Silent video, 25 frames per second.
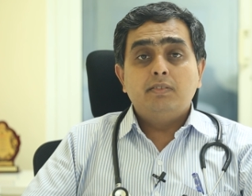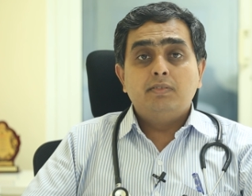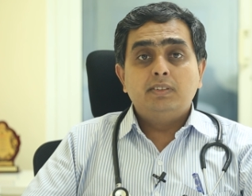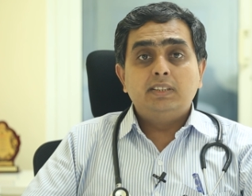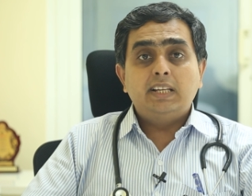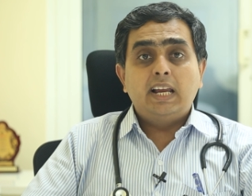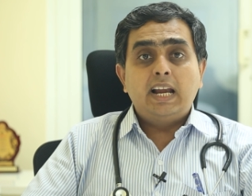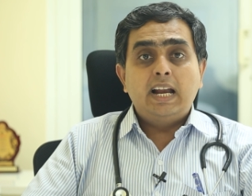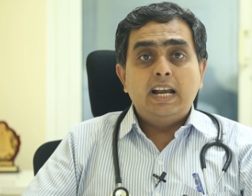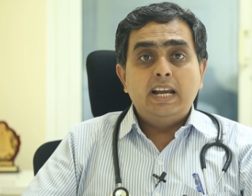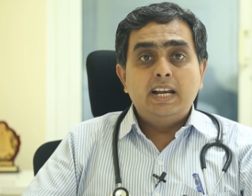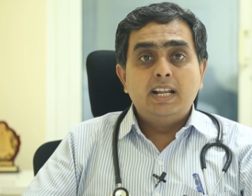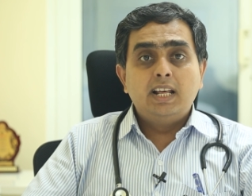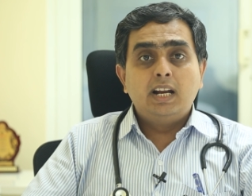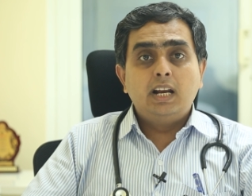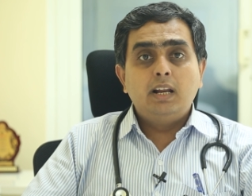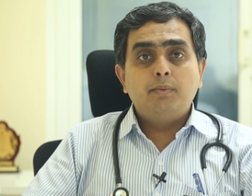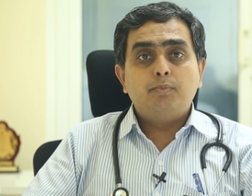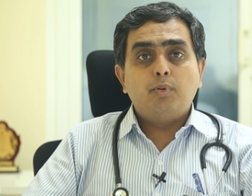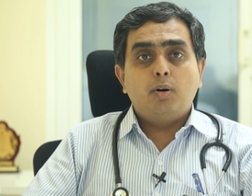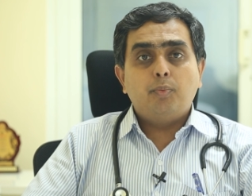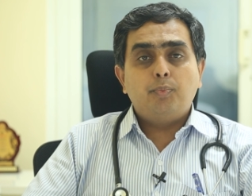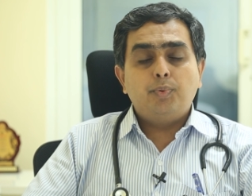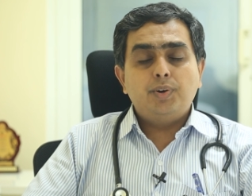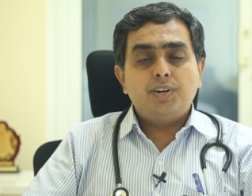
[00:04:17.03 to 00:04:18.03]
Even
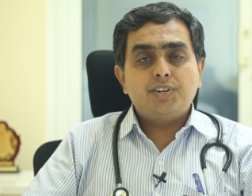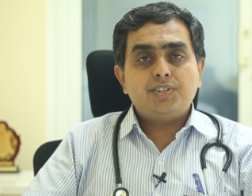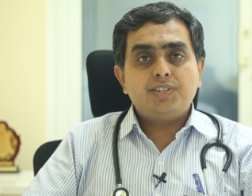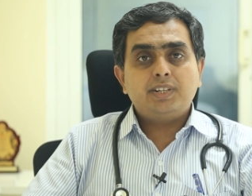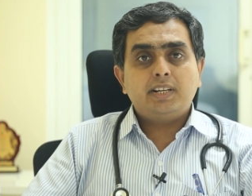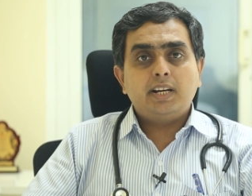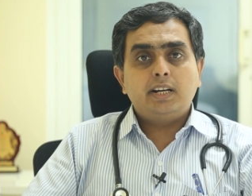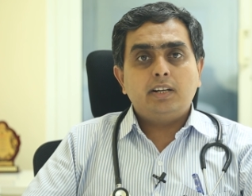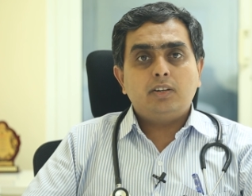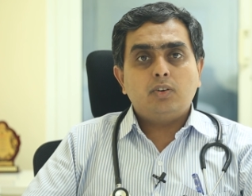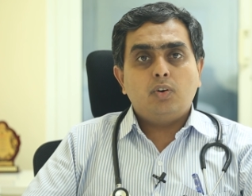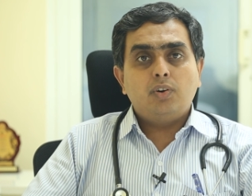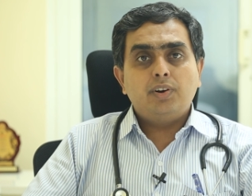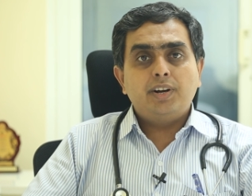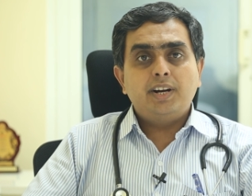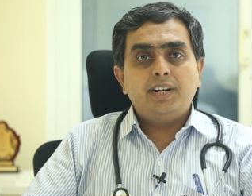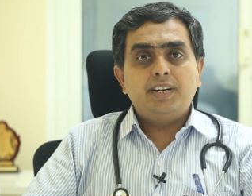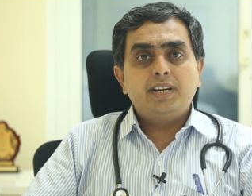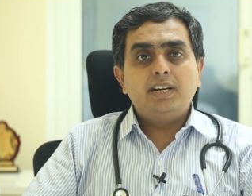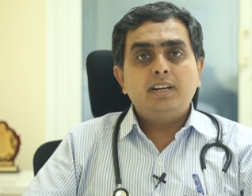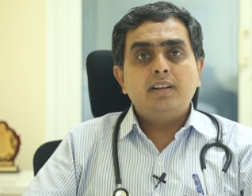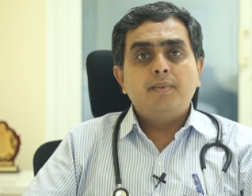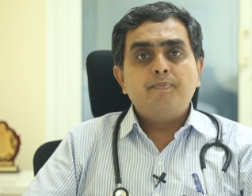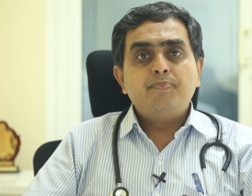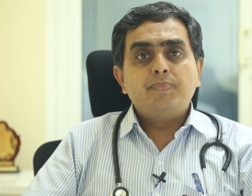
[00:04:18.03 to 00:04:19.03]
elderly population can
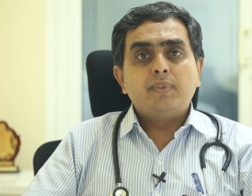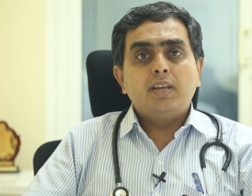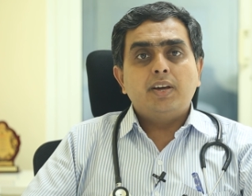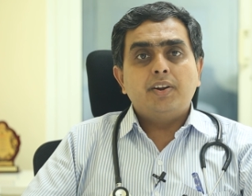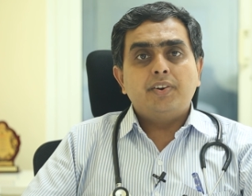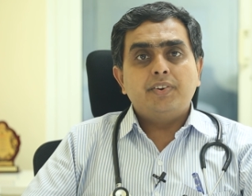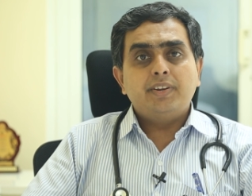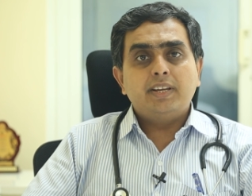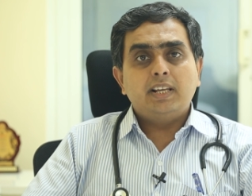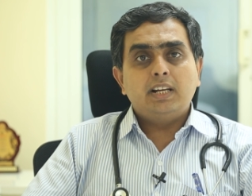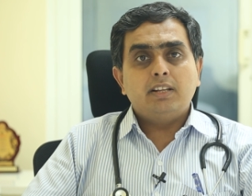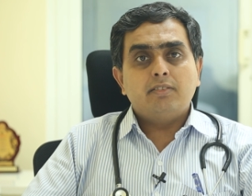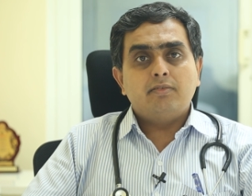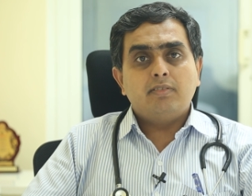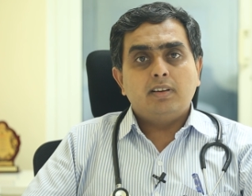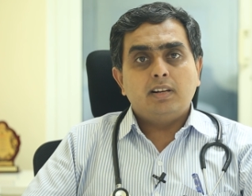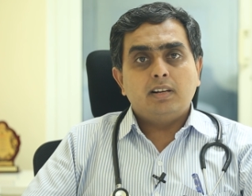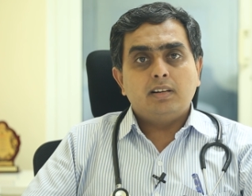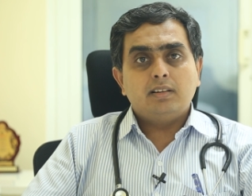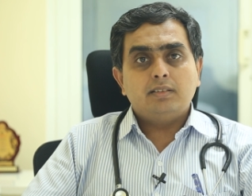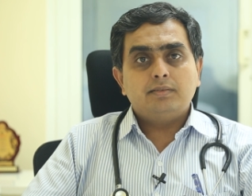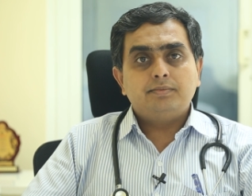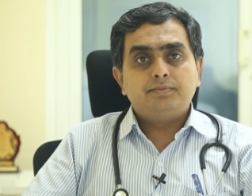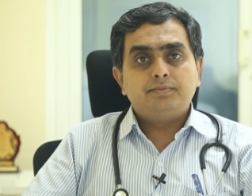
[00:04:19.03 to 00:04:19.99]
tolerate it really well.